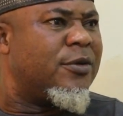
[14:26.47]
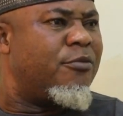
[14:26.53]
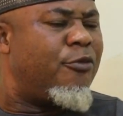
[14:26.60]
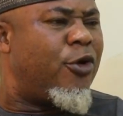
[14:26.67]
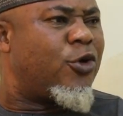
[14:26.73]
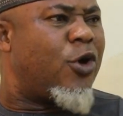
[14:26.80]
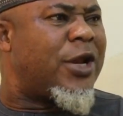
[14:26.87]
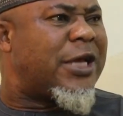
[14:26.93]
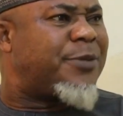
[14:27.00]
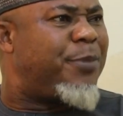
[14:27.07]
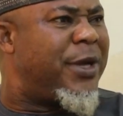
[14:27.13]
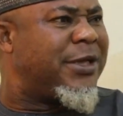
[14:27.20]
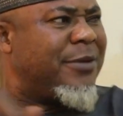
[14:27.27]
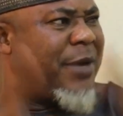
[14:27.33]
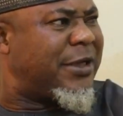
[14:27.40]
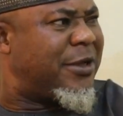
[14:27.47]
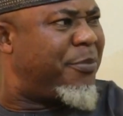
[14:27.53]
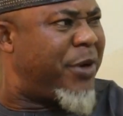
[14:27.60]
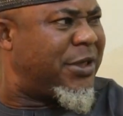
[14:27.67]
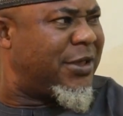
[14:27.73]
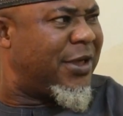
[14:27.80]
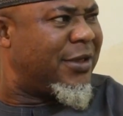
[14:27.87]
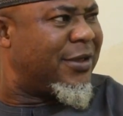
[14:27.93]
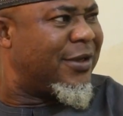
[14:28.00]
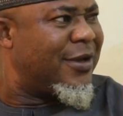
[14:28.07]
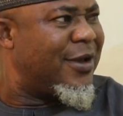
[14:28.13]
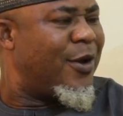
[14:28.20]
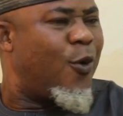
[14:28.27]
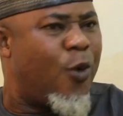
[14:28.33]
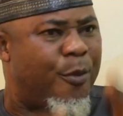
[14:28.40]
But God has placed him as a president.
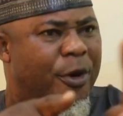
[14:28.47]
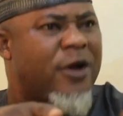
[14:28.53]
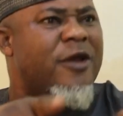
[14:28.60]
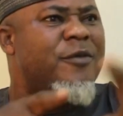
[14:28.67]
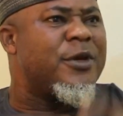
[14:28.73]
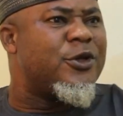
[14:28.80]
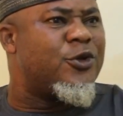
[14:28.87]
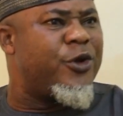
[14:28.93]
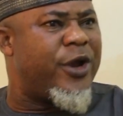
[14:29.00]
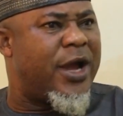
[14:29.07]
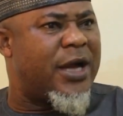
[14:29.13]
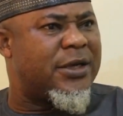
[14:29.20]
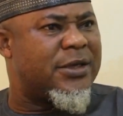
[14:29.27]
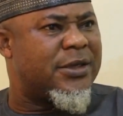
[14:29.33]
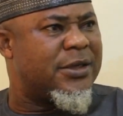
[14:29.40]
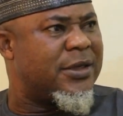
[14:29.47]
We must give him his due regard.